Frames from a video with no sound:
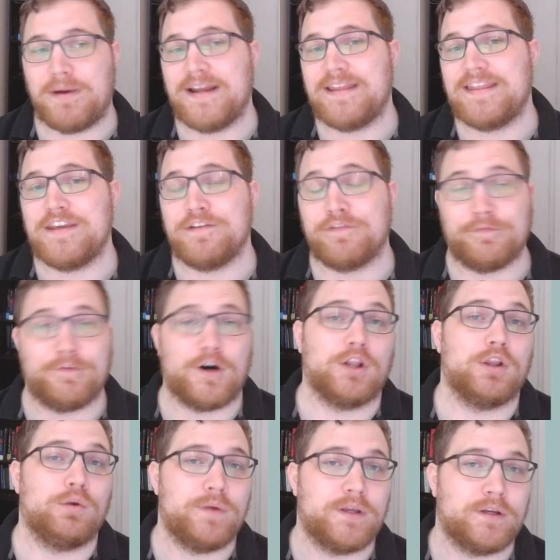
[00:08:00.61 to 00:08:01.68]
the
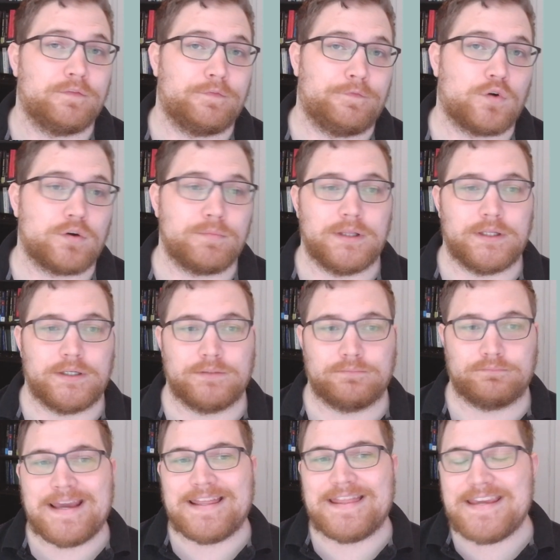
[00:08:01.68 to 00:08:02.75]
following formula.
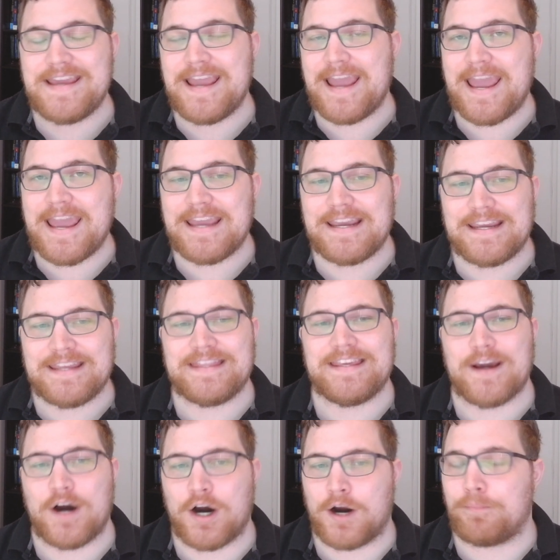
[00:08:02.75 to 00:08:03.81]
The a in
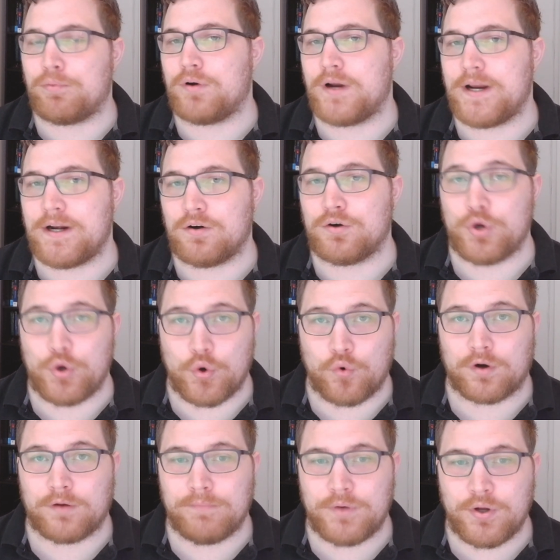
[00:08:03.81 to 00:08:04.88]
the operator
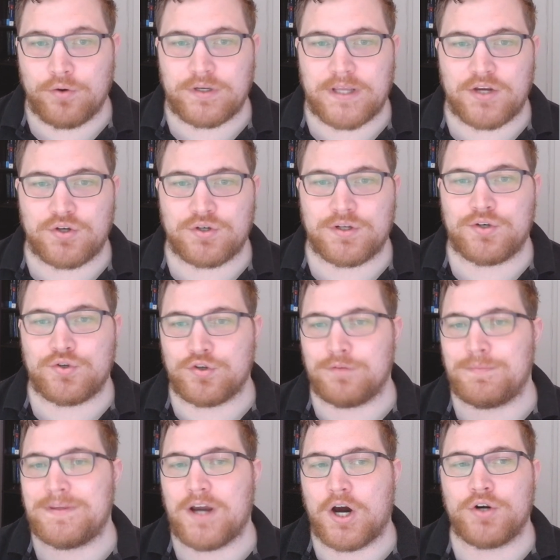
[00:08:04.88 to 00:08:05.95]
norm notation
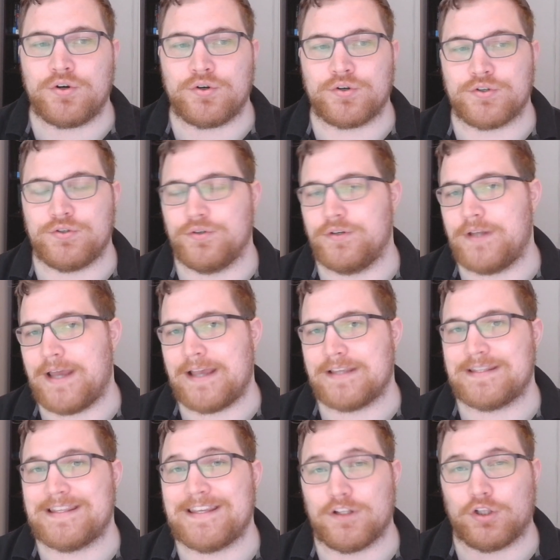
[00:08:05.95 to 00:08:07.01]
should be understood
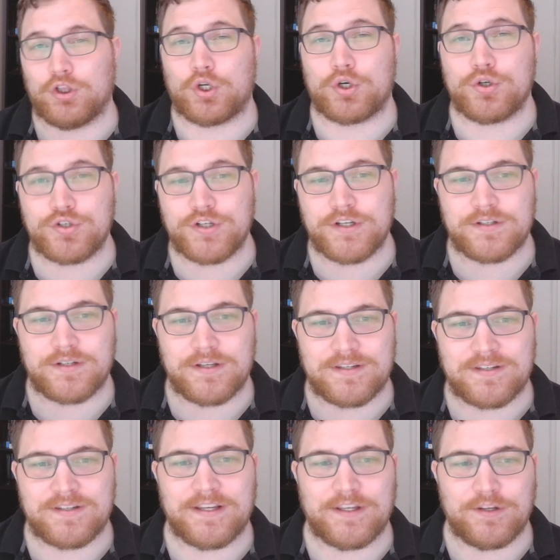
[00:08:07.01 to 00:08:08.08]
as the largest
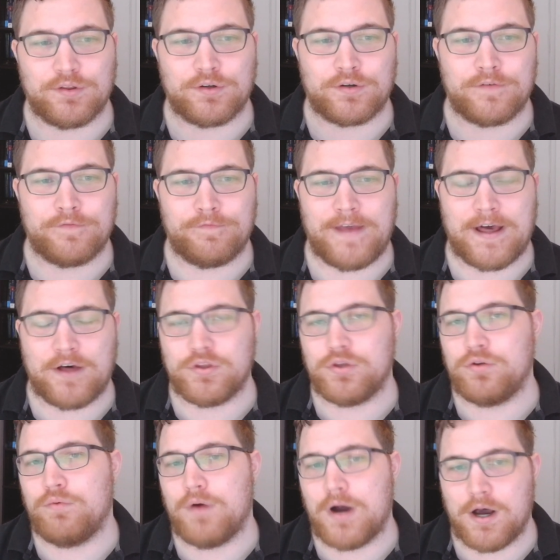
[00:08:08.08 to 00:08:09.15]
singular
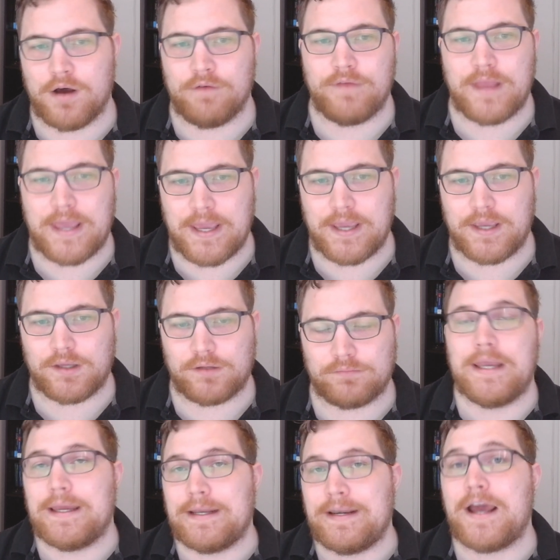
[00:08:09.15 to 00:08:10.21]
value of a.
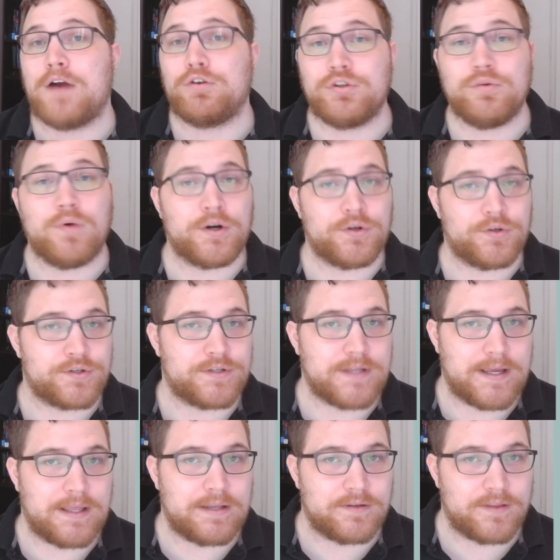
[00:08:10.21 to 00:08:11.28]
Now to
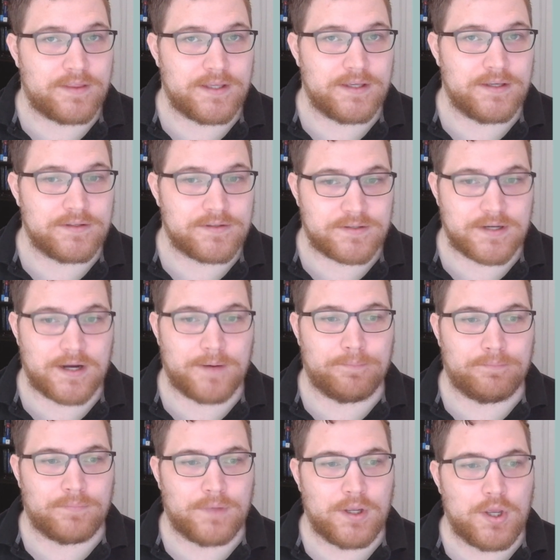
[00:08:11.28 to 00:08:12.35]
understand the sum.